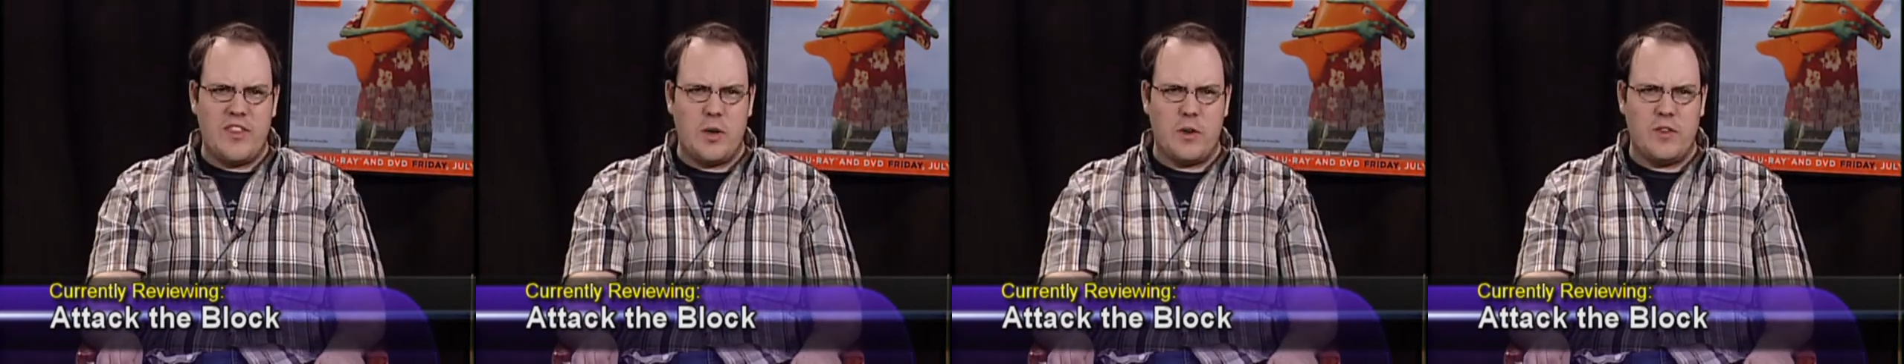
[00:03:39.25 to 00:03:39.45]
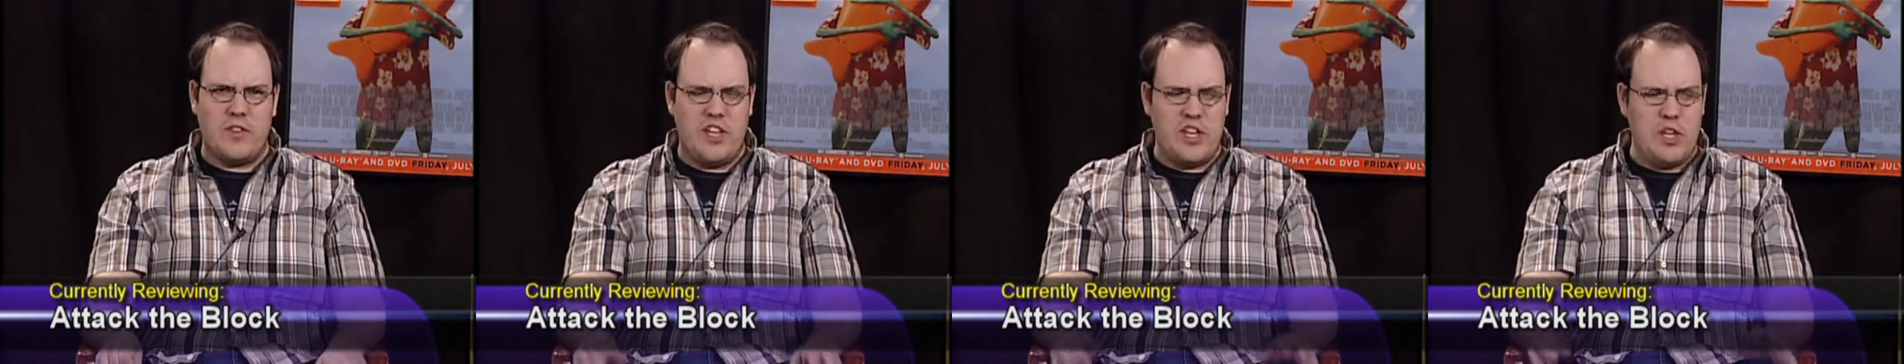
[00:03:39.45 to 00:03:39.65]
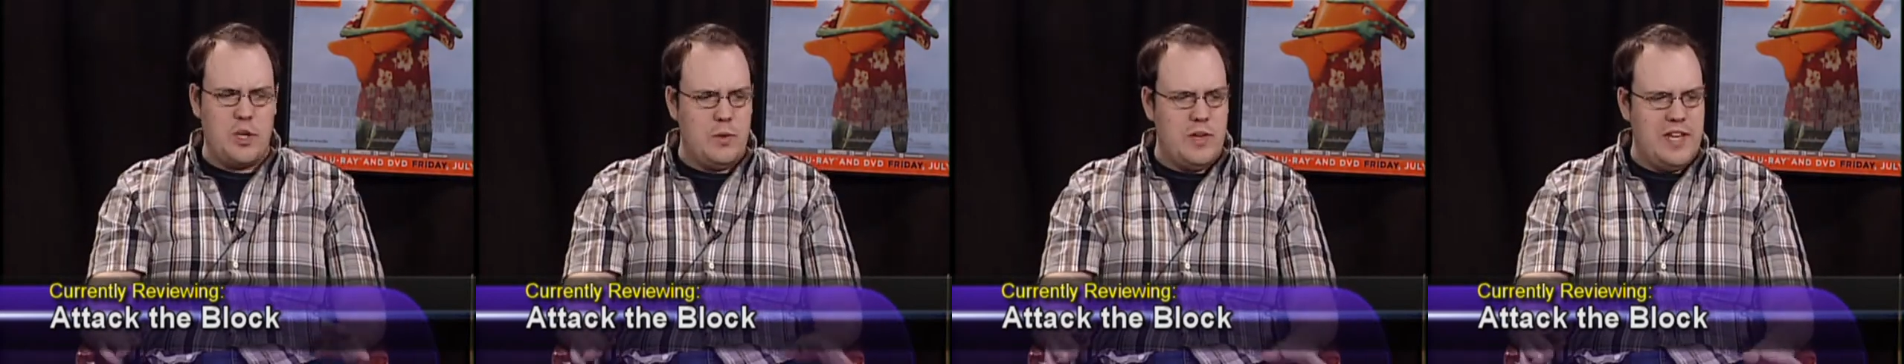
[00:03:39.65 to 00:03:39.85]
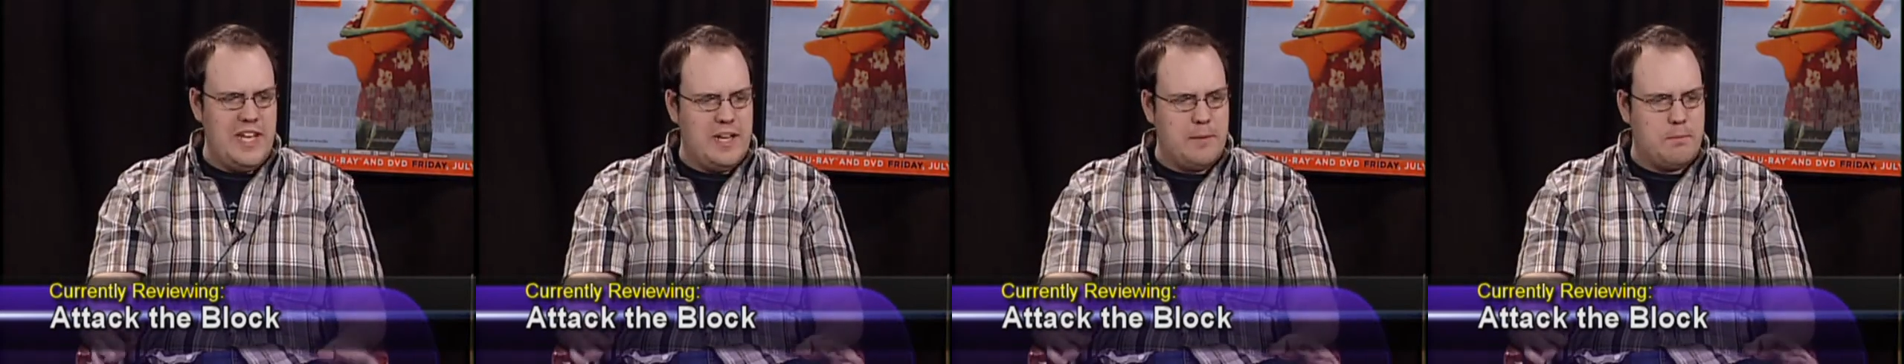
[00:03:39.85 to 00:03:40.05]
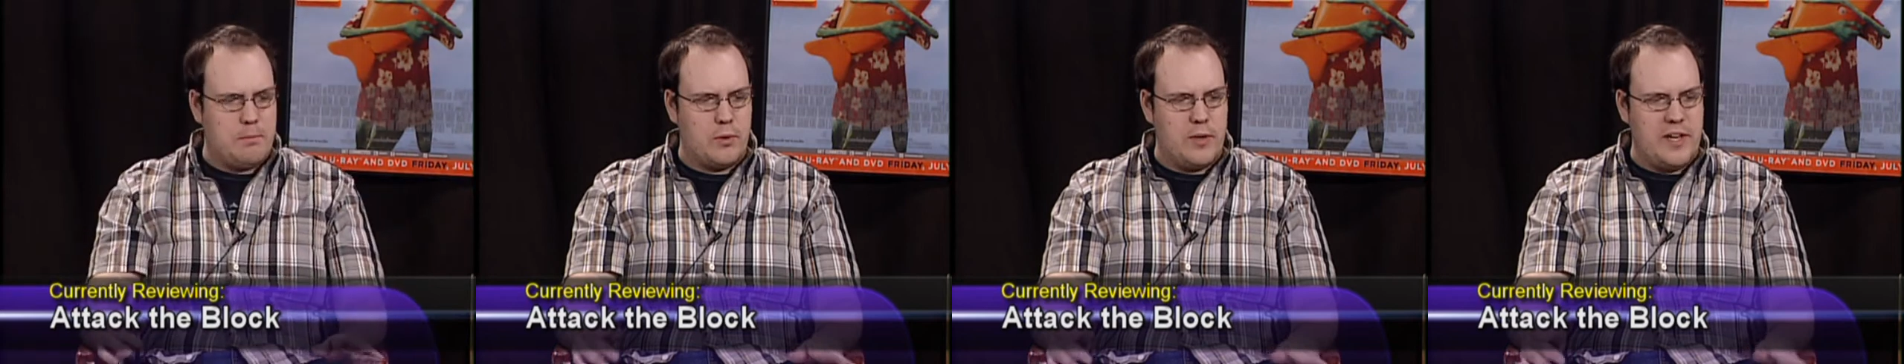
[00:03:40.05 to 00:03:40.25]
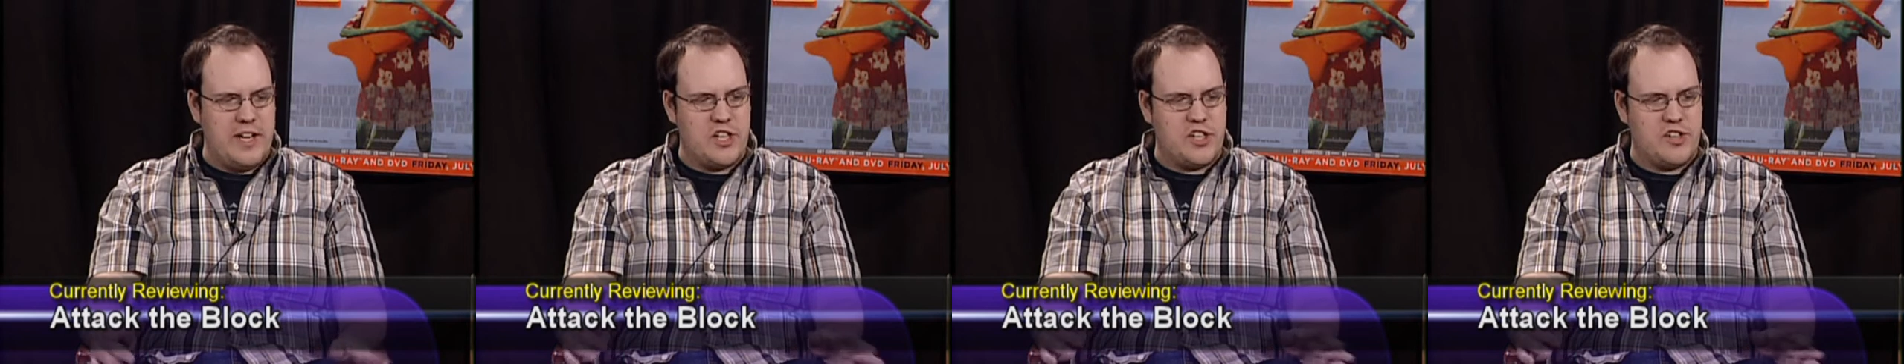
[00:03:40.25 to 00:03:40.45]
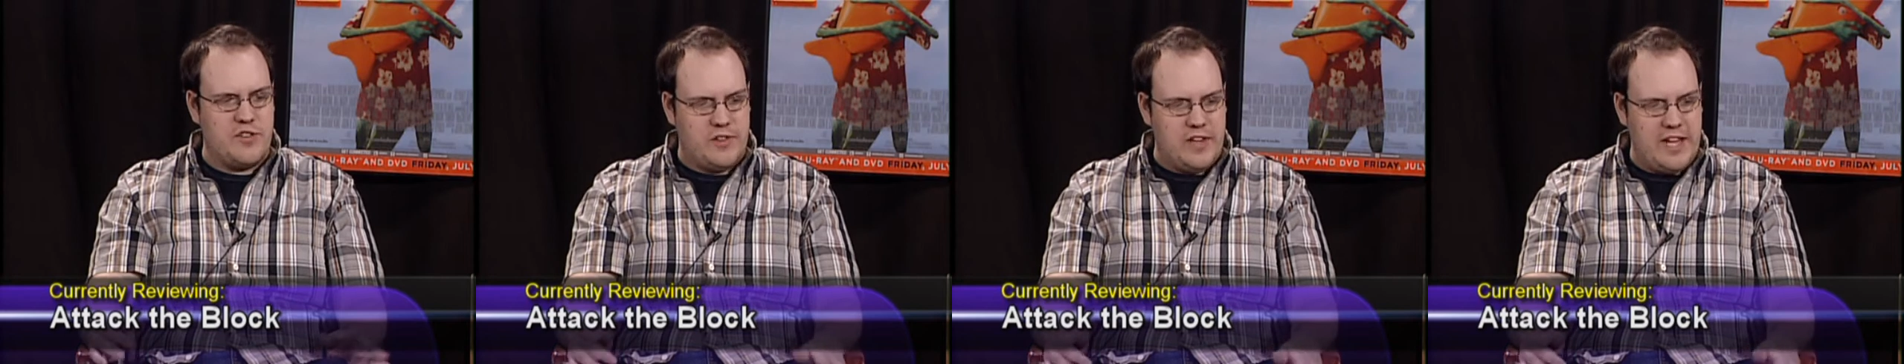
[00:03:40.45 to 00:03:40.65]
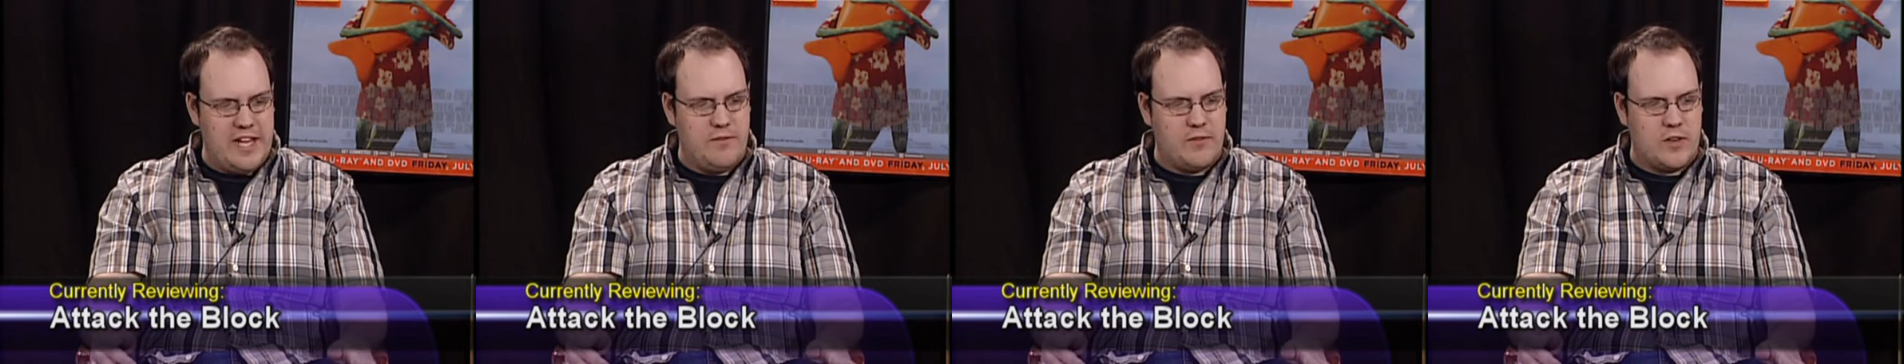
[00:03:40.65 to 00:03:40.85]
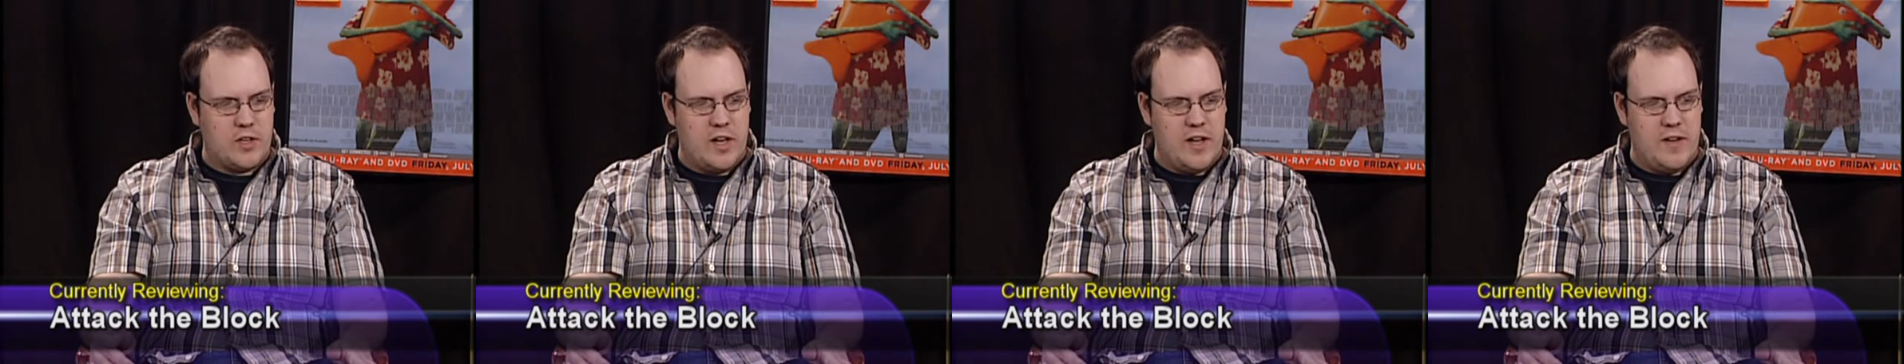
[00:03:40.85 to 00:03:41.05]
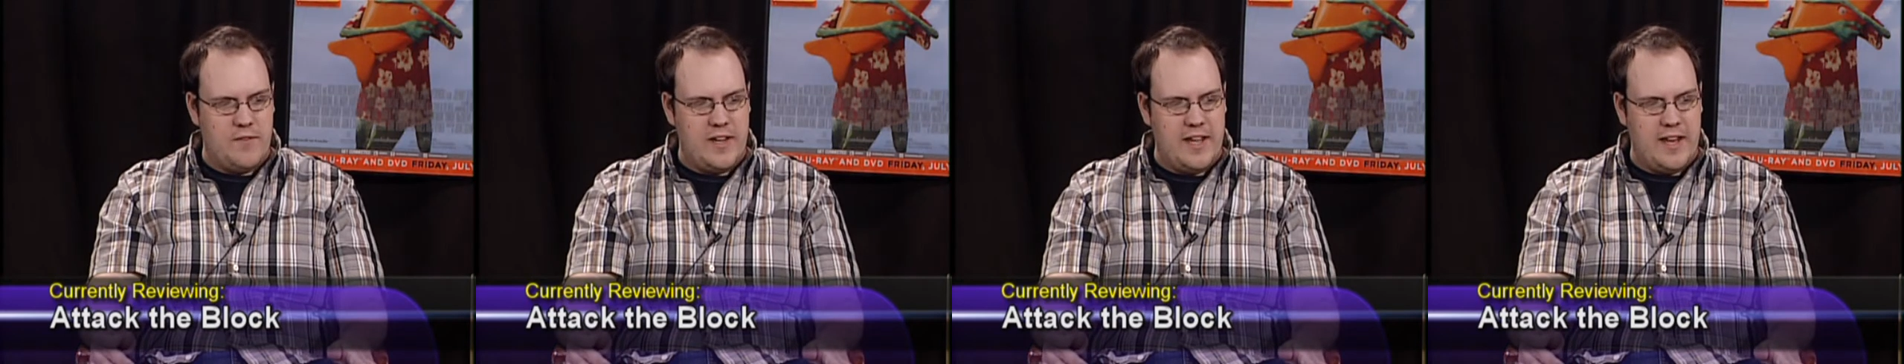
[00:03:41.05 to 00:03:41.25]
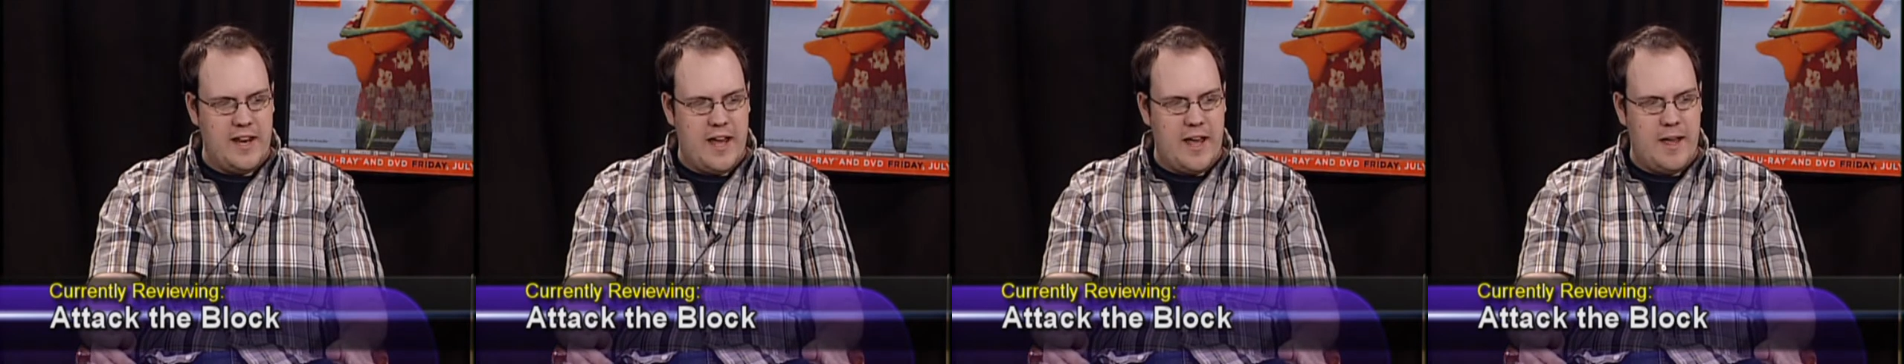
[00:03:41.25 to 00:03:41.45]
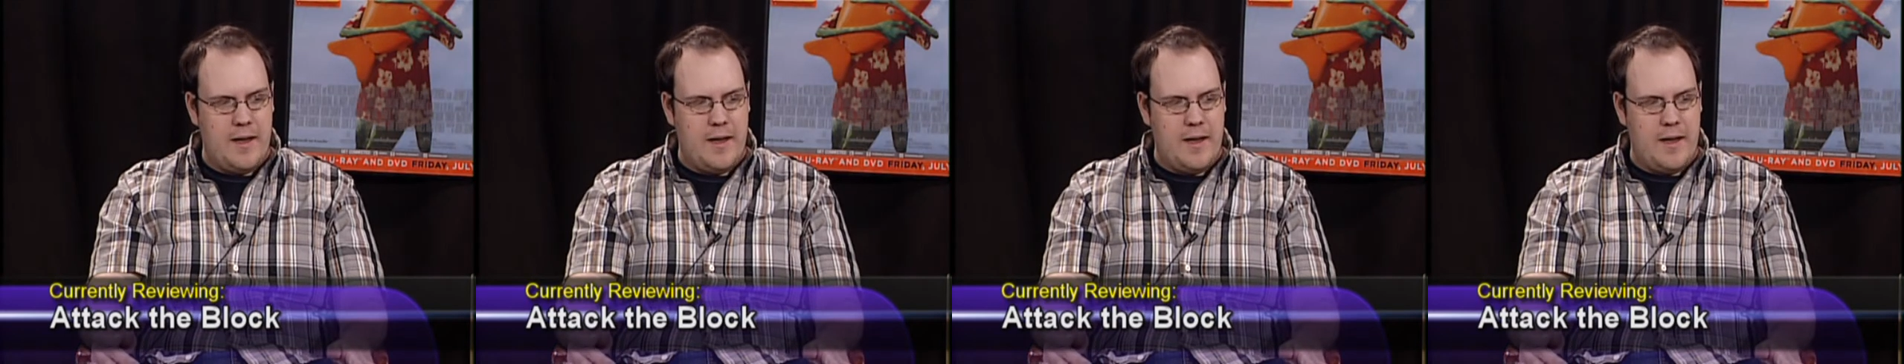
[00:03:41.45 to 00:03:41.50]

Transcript: the, the unique British flavor of it,